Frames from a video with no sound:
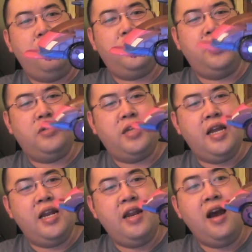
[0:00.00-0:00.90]
Produced
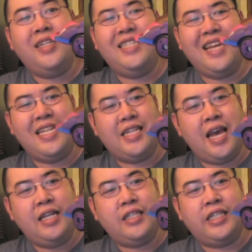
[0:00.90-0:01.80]
in
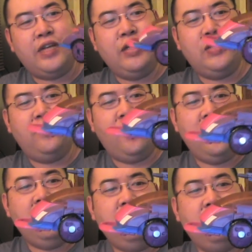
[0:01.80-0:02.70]
1988, Series
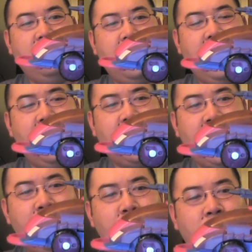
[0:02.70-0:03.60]
5,
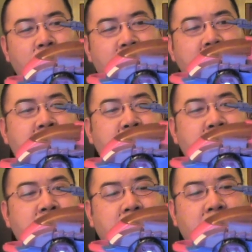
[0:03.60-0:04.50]
came out with the
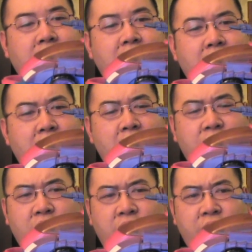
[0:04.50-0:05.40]
Pretenders
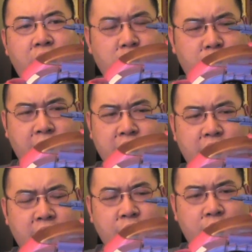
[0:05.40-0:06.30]
after the first batch,
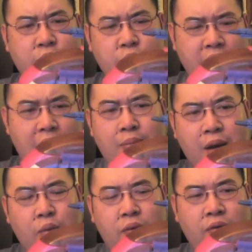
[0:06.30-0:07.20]
I think it was, when he
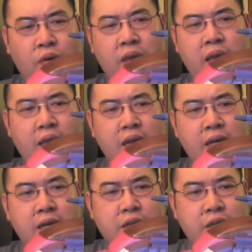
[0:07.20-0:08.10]
came out with all the
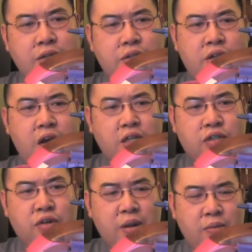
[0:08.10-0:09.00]

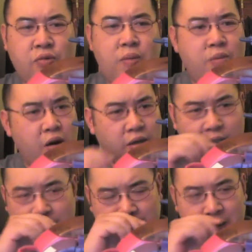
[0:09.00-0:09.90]
Starscream,
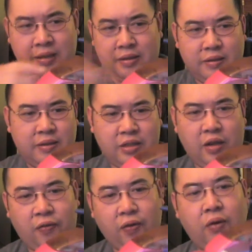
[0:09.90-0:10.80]
Grimlocks and
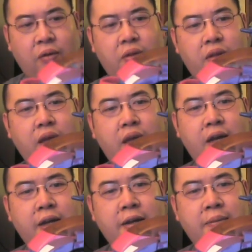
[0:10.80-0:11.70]
so forth.
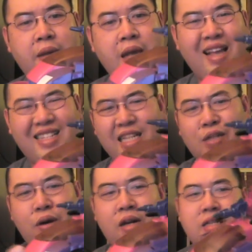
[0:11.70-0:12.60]
It's
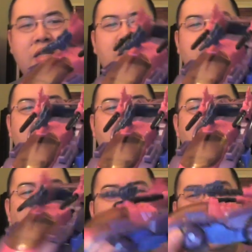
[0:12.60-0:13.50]
actually quite a nice little
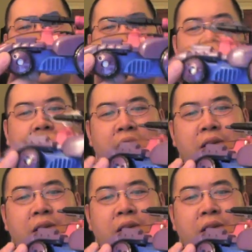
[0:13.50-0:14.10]
car, really.